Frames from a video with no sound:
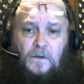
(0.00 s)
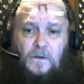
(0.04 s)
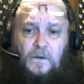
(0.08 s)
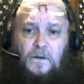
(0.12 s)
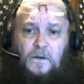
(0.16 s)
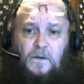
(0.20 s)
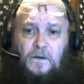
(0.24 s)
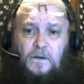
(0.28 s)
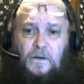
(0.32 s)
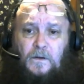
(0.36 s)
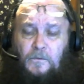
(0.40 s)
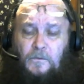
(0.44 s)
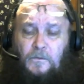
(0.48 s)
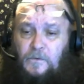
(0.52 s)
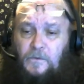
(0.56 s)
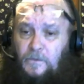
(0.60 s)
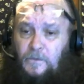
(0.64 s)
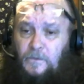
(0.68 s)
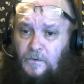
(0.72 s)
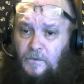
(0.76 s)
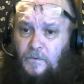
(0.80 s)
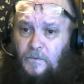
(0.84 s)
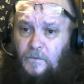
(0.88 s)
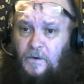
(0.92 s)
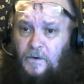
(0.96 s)
Now, one of the
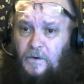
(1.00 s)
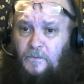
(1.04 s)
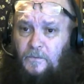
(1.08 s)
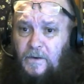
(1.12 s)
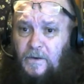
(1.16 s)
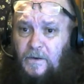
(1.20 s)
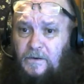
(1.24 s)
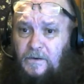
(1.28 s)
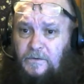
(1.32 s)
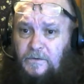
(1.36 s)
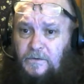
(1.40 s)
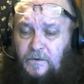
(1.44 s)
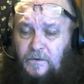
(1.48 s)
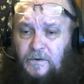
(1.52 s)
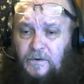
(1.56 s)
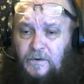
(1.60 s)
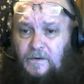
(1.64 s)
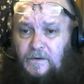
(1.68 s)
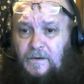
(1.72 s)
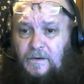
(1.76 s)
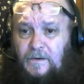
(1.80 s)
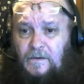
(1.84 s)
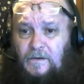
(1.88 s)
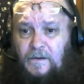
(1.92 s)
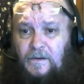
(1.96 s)
quick ways you can
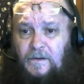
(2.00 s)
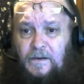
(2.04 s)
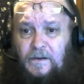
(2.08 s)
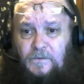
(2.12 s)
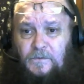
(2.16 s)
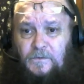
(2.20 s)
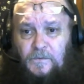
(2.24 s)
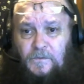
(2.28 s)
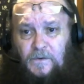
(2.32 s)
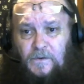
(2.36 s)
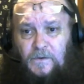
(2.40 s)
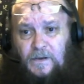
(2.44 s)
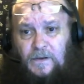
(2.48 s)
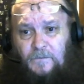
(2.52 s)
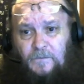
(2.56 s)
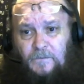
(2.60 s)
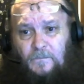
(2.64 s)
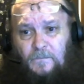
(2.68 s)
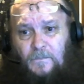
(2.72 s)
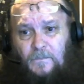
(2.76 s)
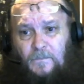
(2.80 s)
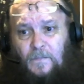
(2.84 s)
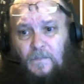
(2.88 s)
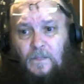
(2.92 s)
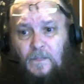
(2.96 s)
tell a dream
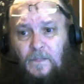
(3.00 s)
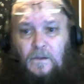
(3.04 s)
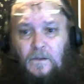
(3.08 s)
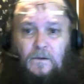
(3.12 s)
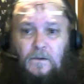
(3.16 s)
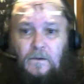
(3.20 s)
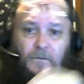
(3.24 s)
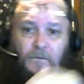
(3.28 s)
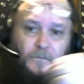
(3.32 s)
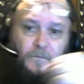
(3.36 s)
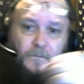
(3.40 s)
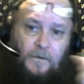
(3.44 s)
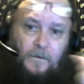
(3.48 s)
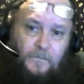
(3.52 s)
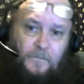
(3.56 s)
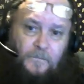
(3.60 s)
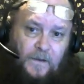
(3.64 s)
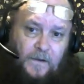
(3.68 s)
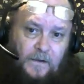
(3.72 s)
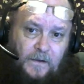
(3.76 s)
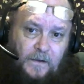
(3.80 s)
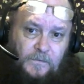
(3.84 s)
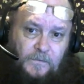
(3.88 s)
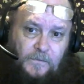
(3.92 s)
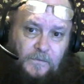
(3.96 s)
from the
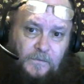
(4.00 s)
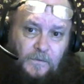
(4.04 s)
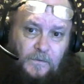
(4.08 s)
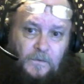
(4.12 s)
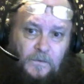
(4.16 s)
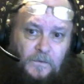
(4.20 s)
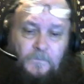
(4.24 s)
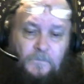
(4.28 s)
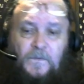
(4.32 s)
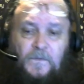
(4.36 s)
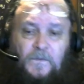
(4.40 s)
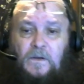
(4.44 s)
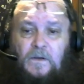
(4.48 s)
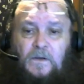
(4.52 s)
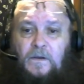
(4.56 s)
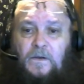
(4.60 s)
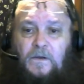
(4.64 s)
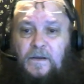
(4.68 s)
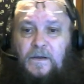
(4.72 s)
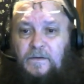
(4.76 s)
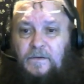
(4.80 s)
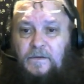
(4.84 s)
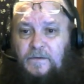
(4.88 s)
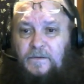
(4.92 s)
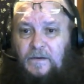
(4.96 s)
astral
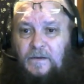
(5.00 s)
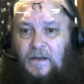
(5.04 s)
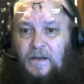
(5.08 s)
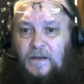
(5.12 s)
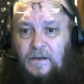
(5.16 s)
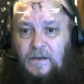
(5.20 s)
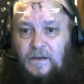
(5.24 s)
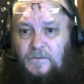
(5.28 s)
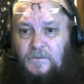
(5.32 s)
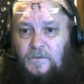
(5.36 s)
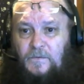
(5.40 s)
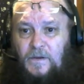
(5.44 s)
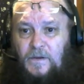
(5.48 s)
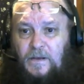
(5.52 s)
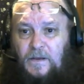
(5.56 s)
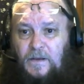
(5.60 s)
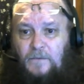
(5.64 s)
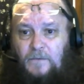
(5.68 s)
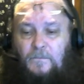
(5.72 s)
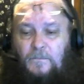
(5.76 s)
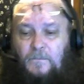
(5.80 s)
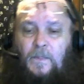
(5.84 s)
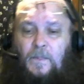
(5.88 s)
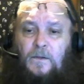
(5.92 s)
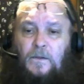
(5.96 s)
is in a
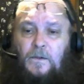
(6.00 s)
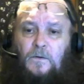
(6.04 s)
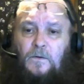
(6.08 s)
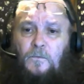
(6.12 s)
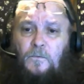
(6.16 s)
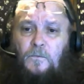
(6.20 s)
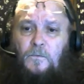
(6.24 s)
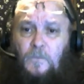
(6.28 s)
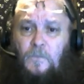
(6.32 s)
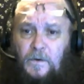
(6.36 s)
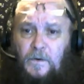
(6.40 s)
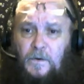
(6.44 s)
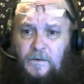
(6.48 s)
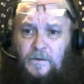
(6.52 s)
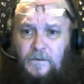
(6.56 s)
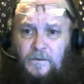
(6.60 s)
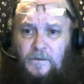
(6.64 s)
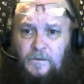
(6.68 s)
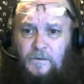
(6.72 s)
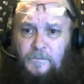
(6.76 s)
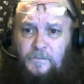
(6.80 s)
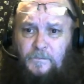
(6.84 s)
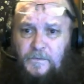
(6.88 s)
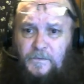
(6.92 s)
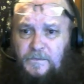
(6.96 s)
dream,
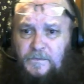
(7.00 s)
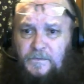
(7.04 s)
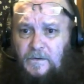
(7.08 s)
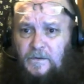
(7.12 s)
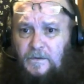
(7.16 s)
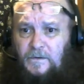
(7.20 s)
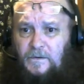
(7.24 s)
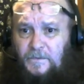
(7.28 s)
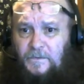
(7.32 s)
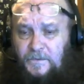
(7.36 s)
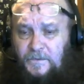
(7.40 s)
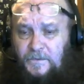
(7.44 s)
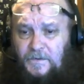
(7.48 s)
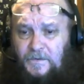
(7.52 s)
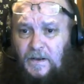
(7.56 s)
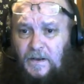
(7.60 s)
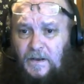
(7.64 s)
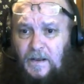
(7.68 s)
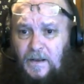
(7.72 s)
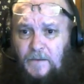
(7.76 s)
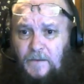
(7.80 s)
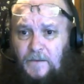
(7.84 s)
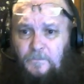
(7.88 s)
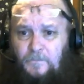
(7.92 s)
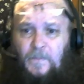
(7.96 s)
100% of the
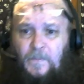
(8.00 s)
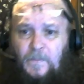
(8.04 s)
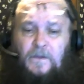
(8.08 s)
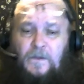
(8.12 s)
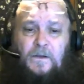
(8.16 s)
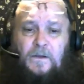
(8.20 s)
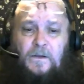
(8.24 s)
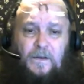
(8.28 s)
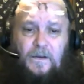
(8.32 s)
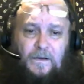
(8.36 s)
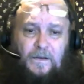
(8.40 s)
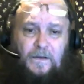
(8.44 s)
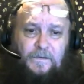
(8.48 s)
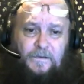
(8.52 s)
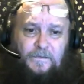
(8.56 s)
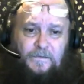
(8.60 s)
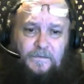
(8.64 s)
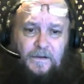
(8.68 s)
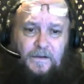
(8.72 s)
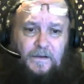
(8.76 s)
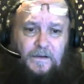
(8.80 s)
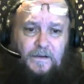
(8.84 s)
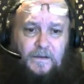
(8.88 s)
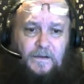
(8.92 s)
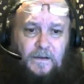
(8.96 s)
time, I
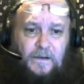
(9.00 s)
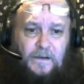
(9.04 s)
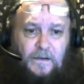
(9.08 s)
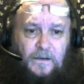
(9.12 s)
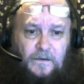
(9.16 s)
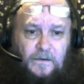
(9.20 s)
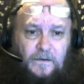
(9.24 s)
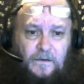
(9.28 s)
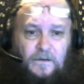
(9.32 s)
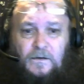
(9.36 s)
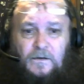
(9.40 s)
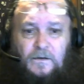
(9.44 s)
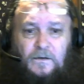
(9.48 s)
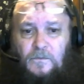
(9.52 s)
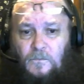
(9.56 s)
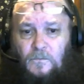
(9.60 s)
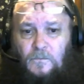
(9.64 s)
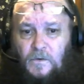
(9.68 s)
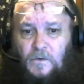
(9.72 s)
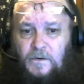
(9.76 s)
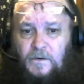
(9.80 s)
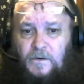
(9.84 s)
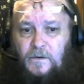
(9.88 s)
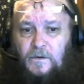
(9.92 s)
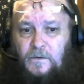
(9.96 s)
say again,
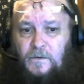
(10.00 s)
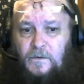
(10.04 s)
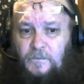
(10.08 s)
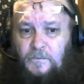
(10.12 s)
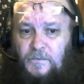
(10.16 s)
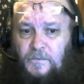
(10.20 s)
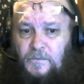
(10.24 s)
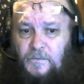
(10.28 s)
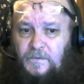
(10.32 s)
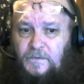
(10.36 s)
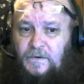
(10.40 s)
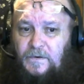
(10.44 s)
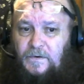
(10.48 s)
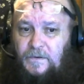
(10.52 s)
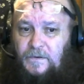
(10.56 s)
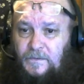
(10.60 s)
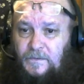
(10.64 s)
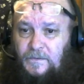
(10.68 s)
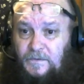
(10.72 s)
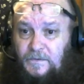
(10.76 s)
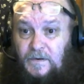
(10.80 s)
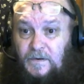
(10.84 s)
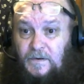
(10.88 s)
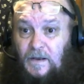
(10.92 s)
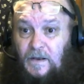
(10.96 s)
100% of the
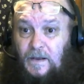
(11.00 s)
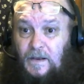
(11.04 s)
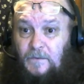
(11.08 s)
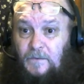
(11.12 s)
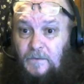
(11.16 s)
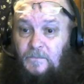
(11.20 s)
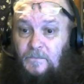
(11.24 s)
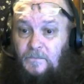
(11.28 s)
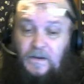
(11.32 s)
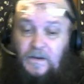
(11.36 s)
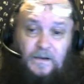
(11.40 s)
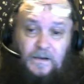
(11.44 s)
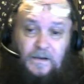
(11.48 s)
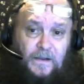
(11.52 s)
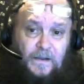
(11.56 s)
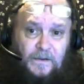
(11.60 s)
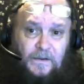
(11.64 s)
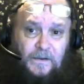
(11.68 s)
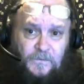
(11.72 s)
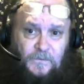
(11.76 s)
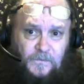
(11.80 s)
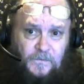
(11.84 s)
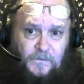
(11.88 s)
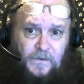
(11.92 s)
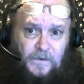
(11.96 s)
time, in a
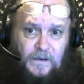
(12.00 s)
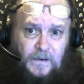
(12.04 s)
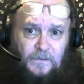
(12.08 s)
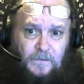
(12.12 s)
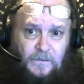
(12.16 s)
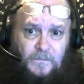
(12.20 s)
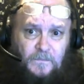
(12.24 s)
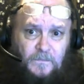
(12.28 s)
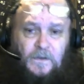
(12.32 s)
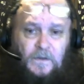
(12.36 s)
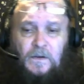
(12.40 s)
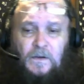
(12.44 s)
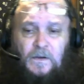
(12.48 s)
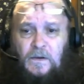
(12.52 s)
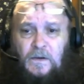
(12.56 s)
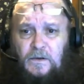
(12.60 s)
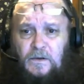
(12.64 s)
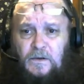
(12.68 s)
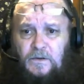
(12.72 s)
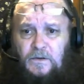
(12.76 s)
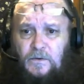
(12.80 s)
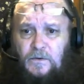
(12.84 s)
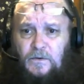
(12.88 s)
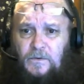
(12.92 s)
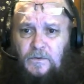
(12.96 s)
dream,
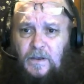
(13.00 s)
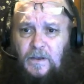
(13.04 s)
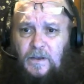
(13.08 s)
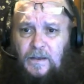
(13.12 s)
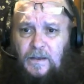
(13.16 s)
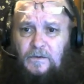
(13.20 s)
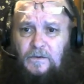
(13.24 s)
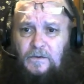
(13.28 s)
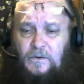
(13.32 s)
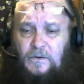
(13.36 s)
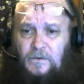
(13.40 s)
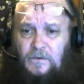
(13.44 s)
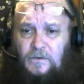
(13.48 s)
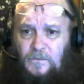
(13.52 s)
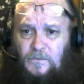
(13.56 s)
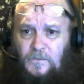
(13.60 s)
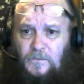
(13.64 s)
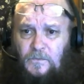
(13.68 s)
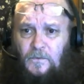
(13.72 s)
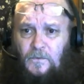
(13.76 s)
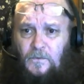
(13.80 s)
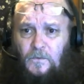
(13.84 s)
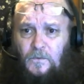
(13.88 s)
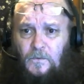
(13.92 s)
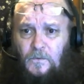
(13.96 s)
you can
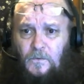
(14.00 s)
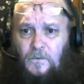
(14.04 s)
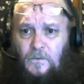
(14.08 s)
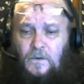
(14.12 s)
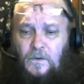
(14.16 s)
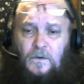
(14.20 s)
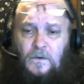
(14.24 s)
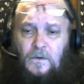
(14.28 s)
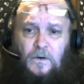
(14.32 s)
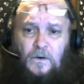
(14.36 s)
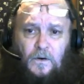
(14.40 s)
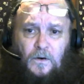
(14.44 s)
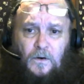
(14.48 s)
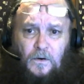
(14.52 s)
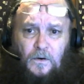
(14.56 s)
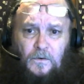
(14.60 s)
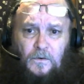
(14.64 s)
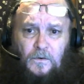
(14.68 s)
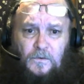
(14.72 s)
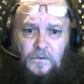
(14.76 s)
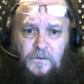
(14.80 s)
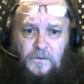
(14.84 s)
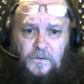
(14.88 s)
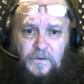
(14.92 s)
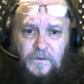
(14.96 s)
control
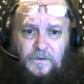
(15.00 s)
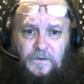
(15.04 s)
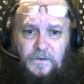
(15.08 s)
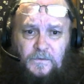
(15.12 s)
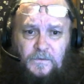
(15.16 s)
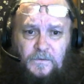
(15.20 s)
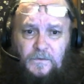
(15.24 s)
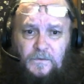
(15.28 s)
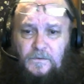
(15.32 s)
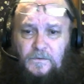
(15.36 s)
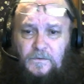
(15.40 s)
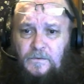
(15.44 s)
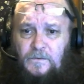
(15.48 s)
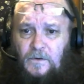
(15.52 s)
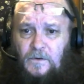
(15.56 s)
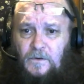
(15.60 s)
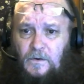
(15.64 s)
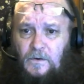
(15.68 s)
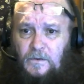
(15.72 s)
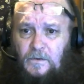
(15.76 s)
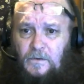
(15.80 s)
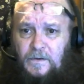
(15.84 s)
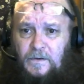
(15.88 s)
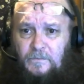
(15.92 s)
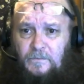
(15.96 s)
all creatures,
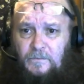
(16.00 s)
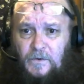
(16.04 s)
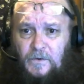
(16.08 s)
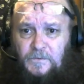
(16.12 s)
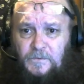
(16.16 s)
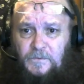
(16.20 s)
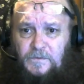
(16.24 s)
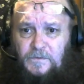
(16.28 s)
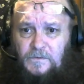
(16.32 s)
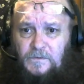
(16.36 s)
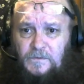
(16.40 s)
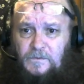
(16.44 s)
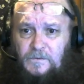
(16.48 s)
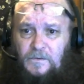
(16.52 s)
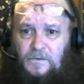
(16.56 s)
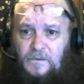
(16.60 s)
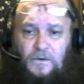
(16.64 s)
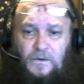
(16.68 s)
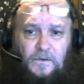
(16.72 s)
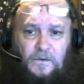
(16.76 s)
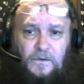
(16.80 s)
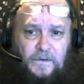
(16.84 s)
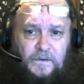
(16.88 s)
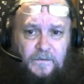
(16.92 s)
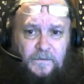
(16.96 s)
all emotions,
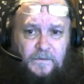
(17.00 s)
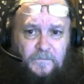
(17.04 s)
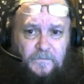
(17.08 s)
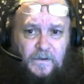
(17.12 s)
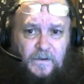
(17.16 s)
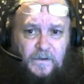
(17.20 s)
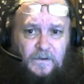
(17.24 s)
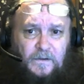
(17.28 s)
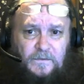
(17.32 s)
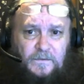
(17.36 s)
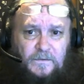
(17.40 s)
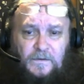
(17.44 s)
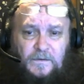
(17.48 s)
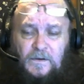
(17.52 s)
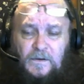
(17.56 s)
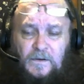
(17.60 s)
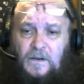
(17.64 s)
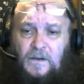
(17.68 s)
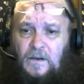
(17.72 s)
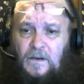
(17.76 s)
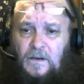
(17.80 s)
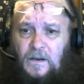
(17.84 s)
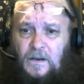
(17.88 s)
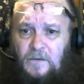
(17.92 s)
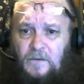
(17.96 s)
all events,
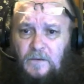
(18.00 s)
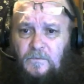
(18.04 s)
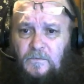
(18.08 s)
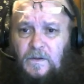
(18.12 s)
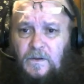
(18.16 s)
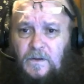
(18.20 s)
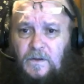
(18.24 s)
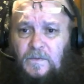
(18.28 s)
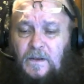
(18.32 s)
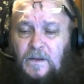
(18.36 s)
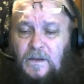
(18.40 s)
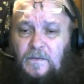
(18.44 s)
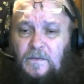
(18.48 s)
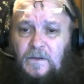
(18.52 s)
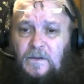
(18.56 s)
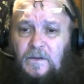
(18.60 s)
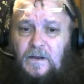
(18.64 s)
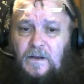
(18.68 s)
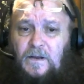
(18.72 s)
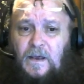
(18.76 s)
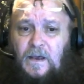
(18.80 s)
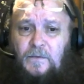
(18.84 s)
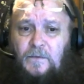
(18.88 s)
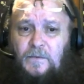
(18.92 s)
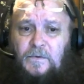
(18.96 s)
everything that
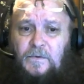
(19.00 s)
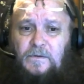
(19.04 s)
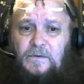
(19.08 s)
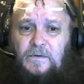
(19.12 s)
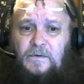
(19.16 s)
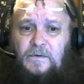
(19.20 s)
happens